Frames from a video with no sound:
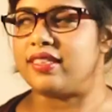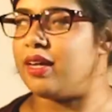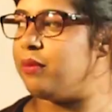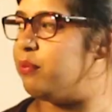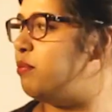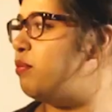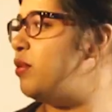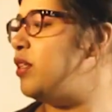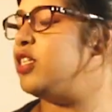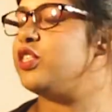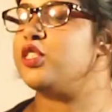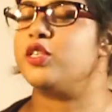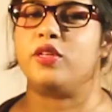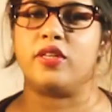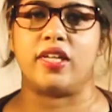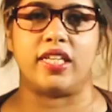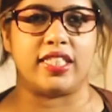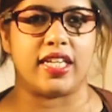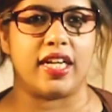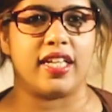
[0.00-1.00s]
I'm pretty sure
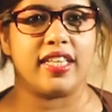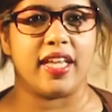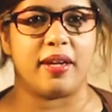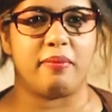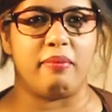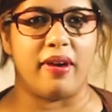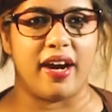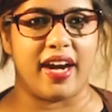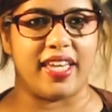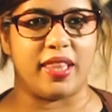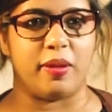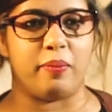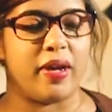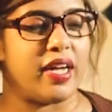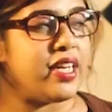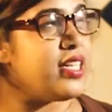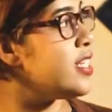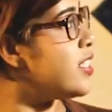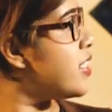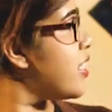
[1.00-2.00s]
you can tell that by the
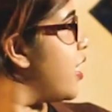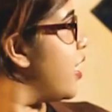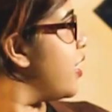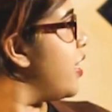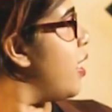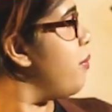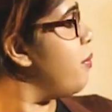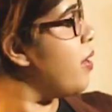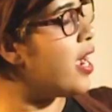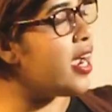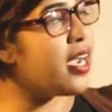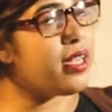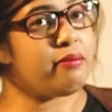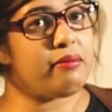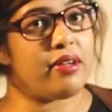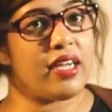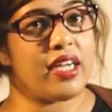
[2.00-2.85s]
paintings that are there behind